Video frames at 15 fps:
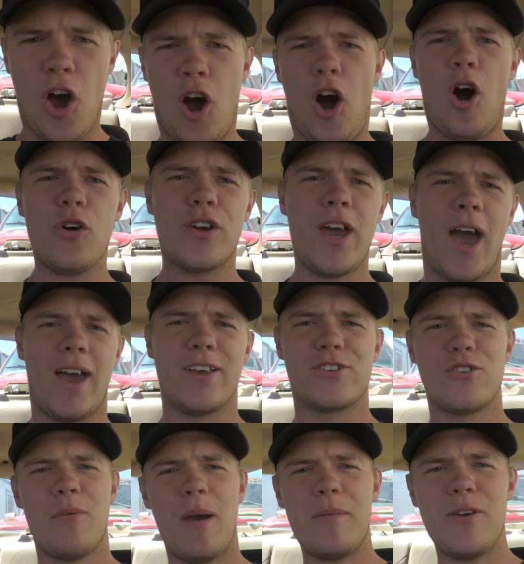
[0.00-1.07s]
Okay,
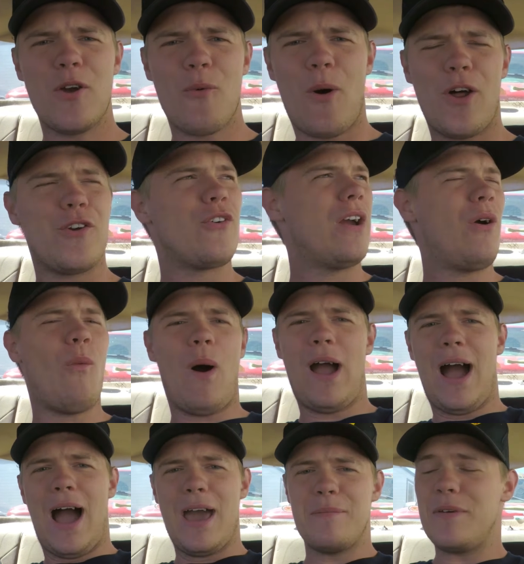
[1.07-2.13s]
so maybe you're wondering why
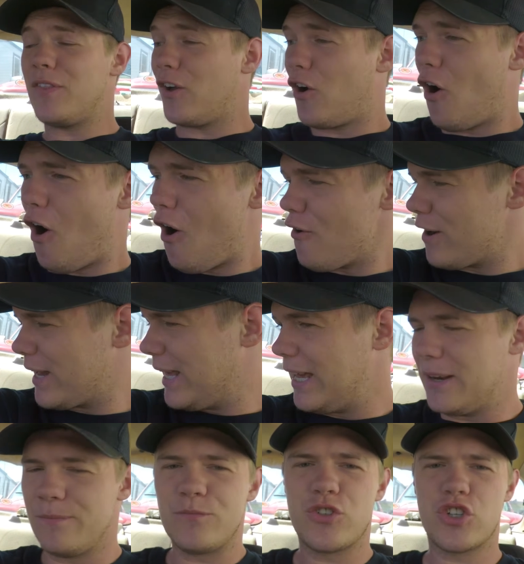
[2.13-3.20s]
I am in the car
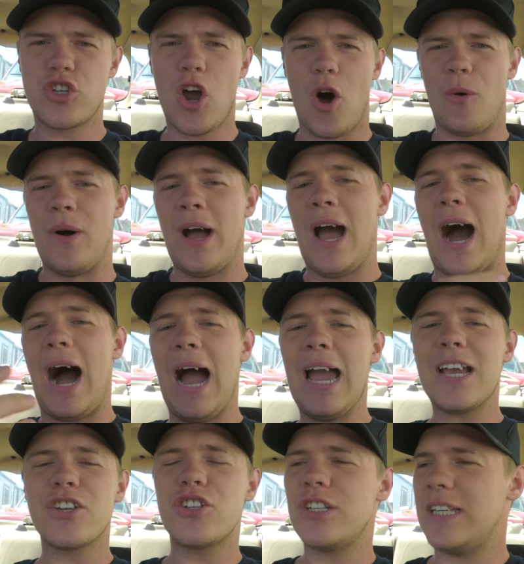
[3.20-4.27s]
again. So, I
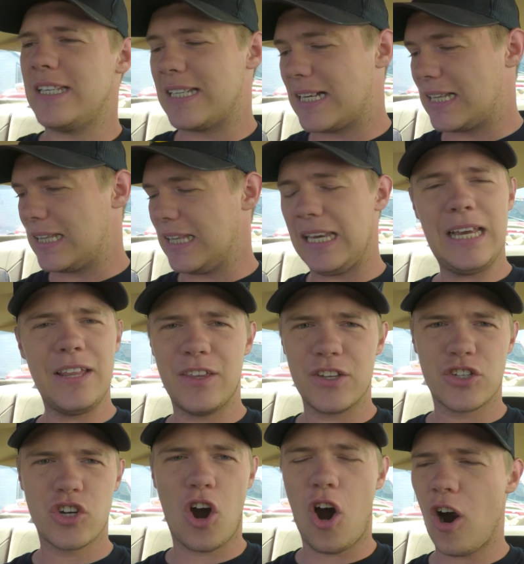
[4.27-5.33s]
actually need to clean
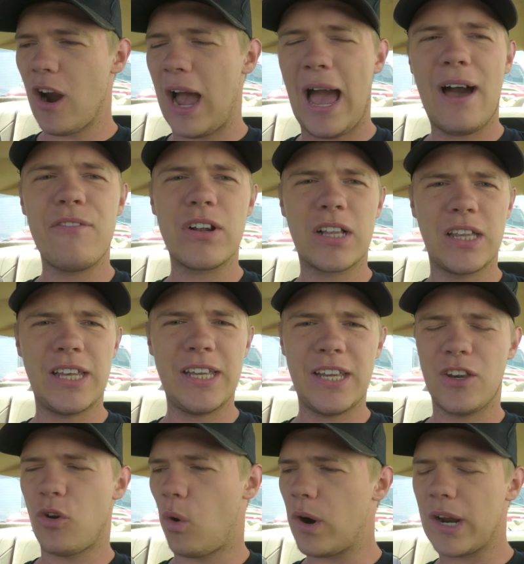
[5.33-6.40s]
this car. I haven't cleaned
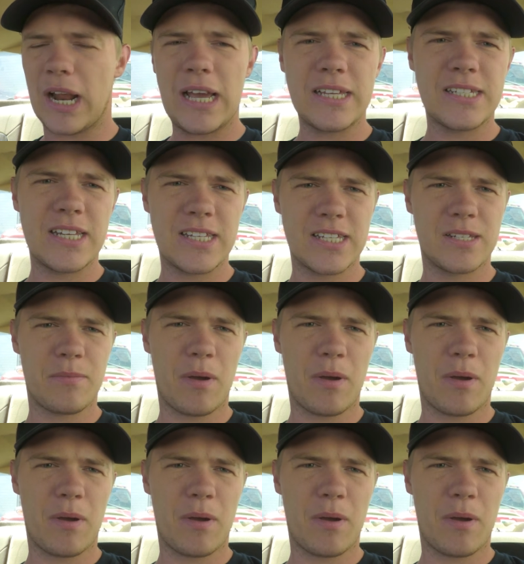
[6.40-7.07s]
it and organized it since my